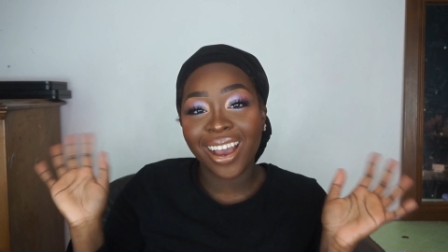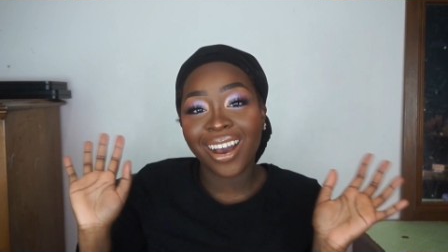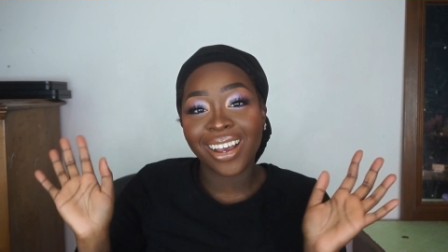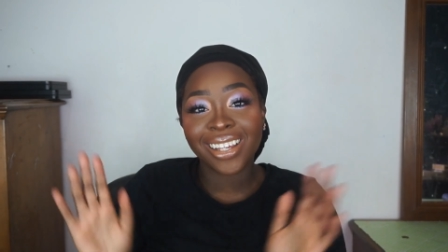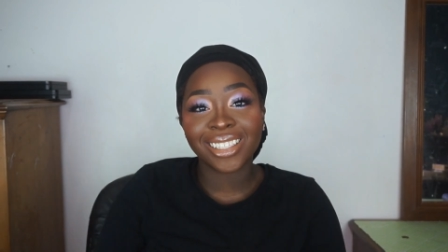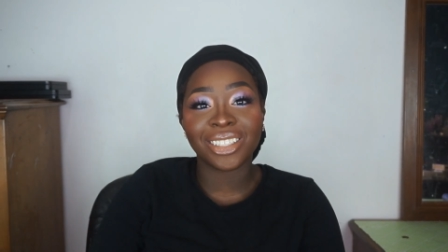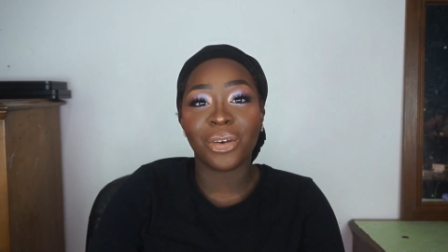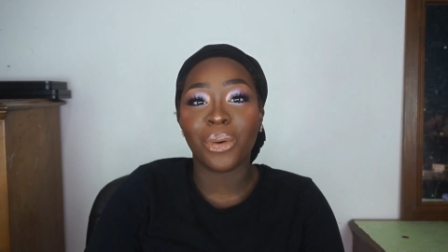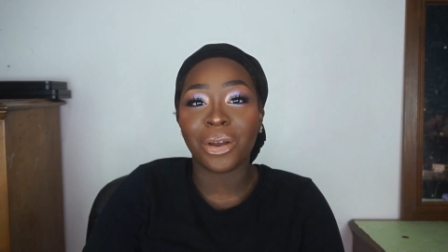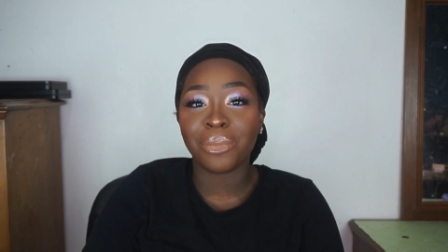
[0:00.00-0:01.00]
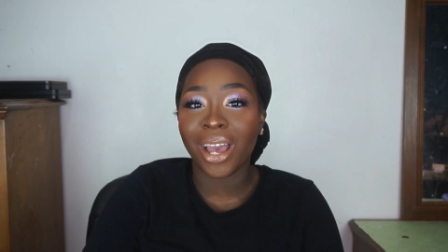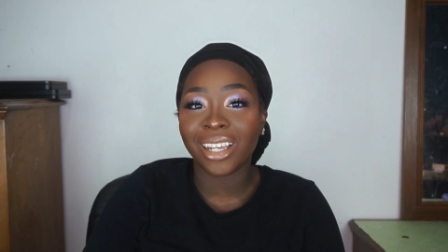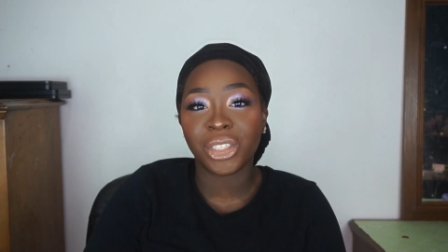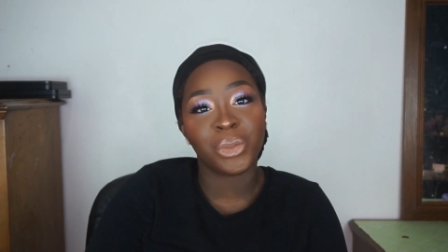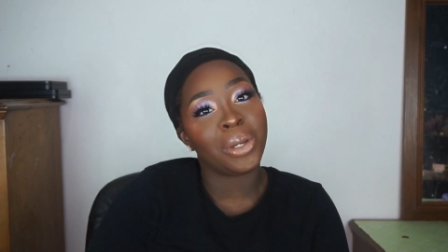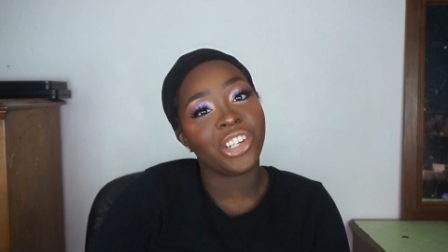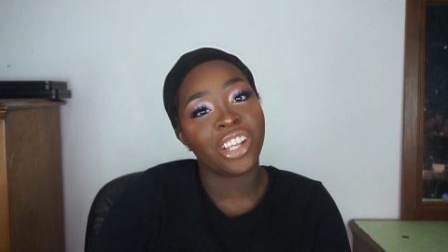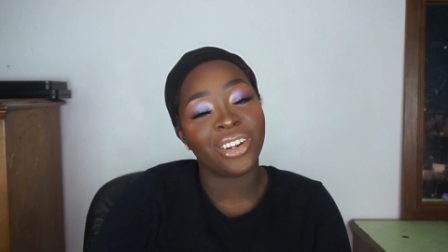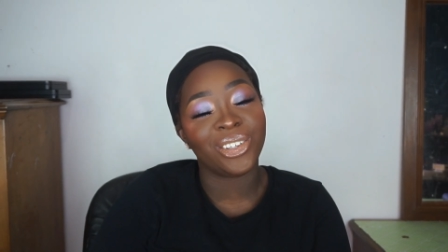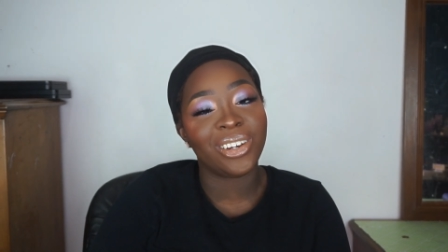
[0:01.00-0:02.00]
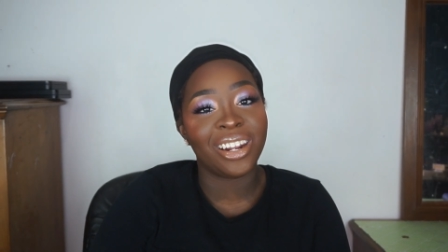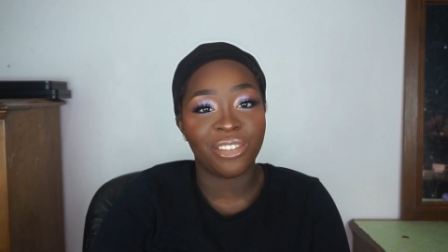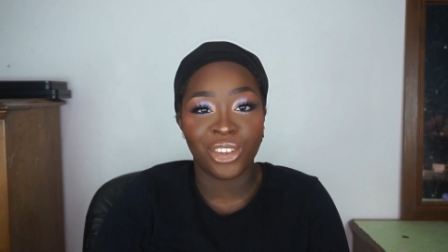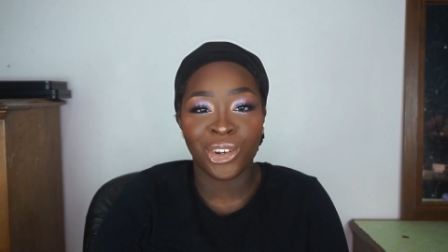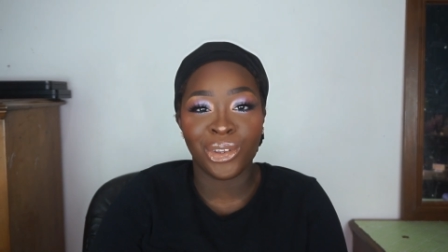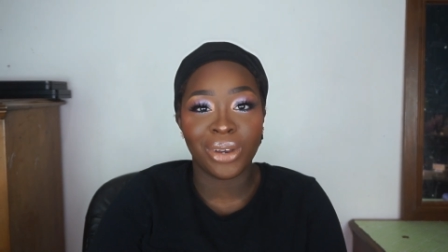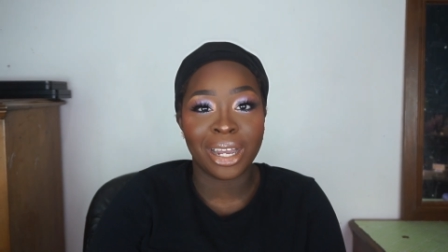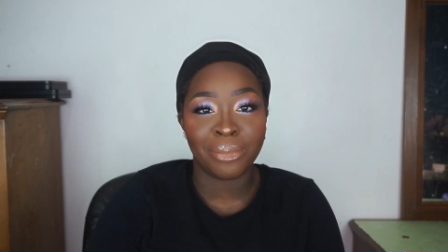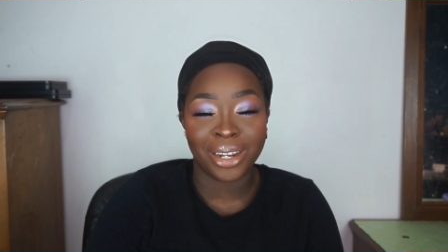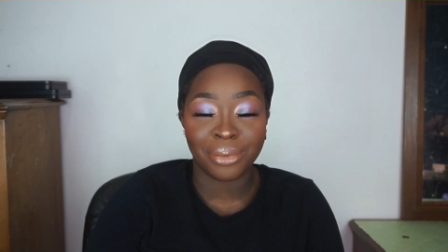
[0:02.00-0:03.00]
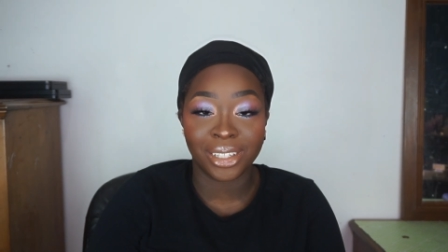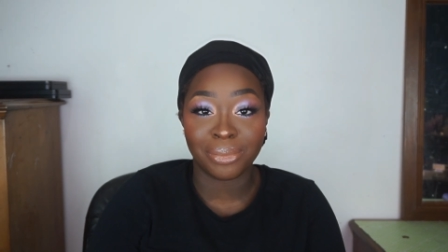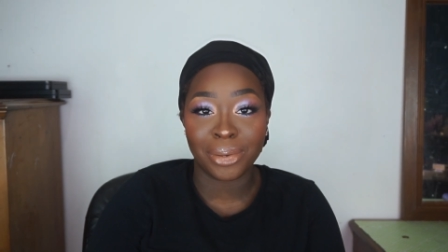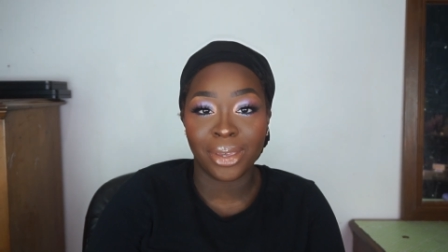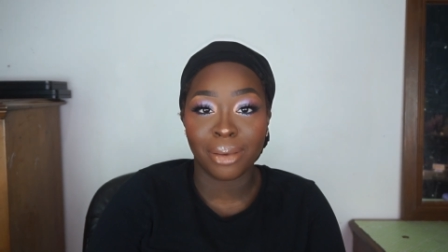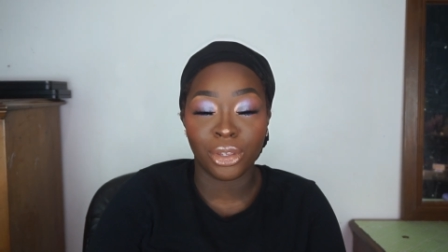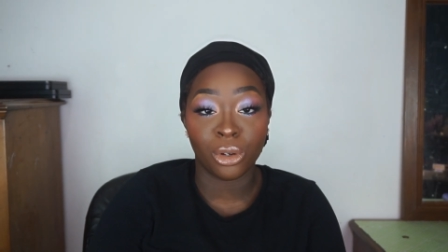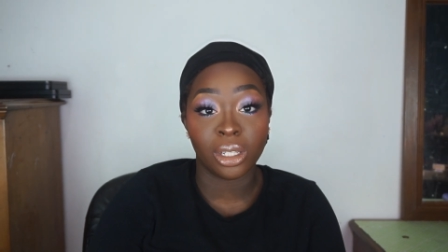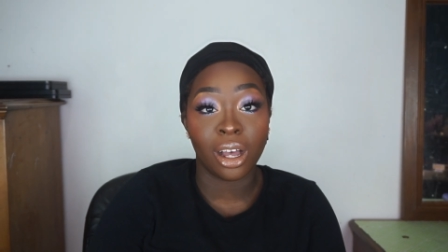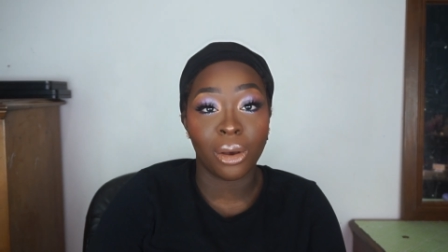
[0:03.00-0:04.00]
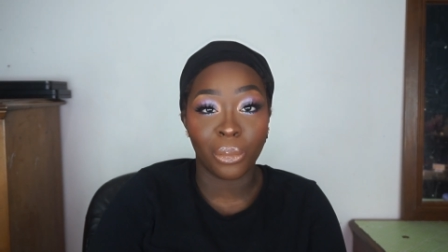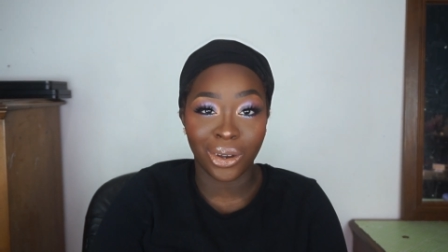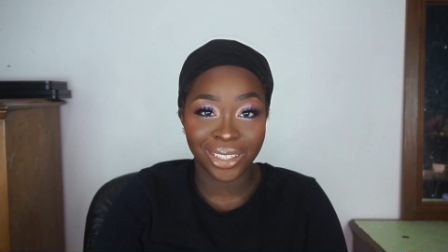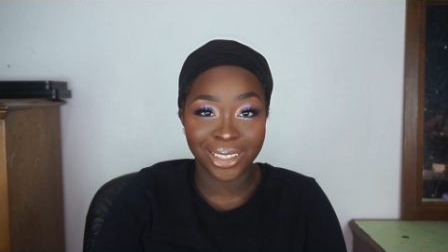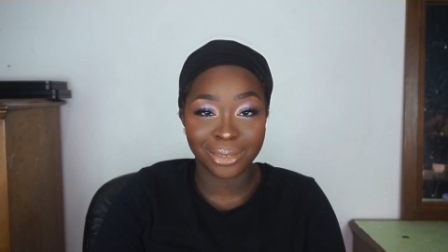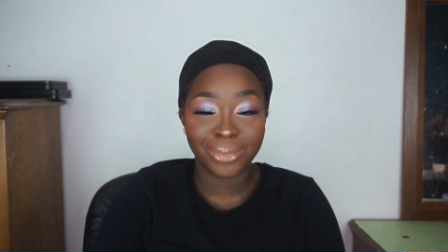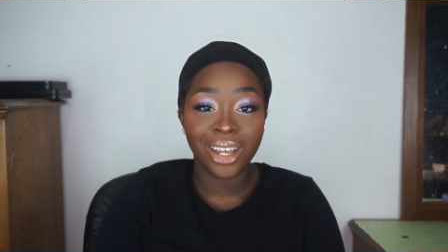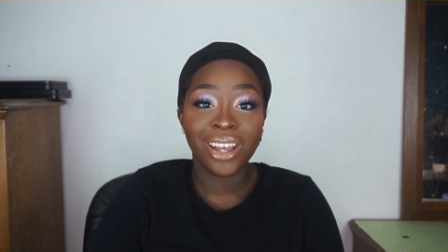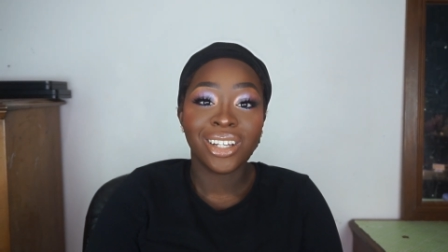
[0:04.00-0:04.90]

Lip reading: guys, welcome back to my channel, and if you're new, hi, my name is Gbemi Abiola. Welcome.